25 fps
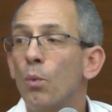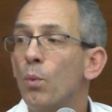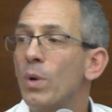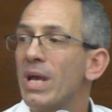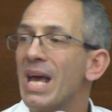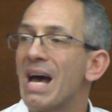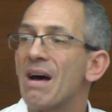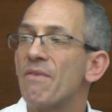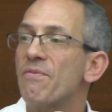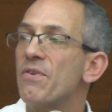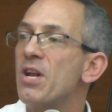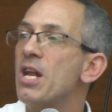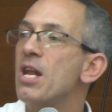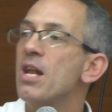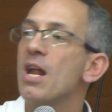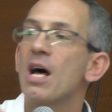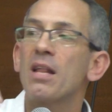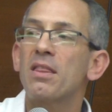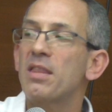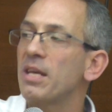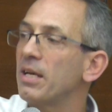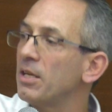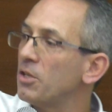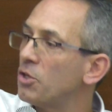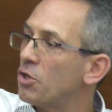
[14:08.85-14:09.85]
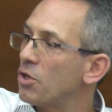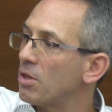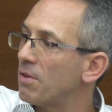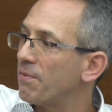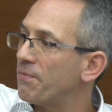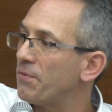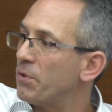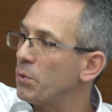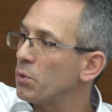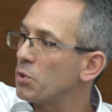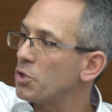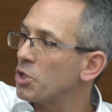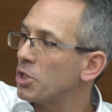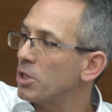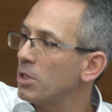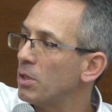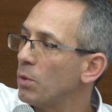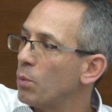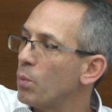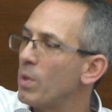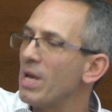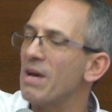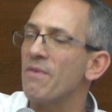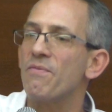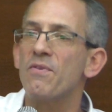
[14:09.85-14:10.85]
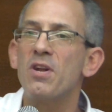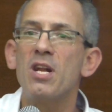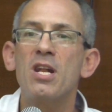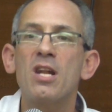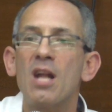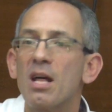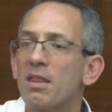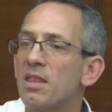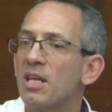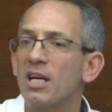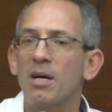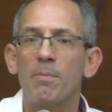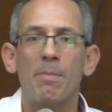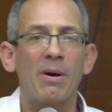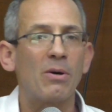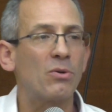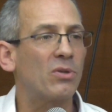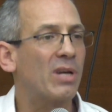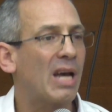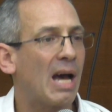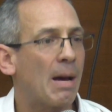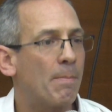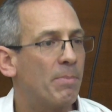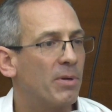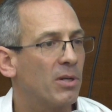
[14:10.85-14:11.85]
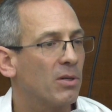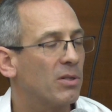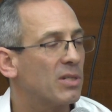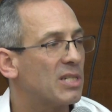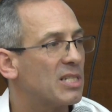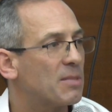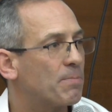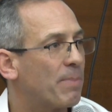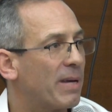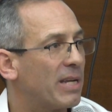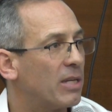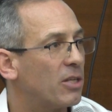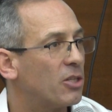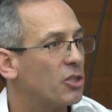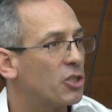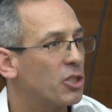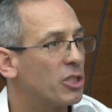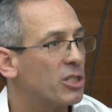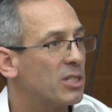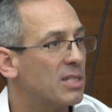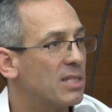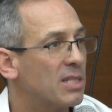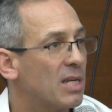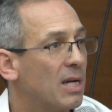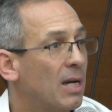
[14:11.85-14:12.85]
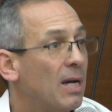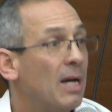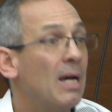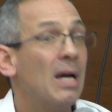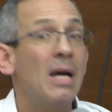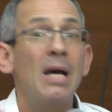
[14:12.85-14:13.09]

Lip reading: We have nothing into the future. We have nothing about capital expenditures.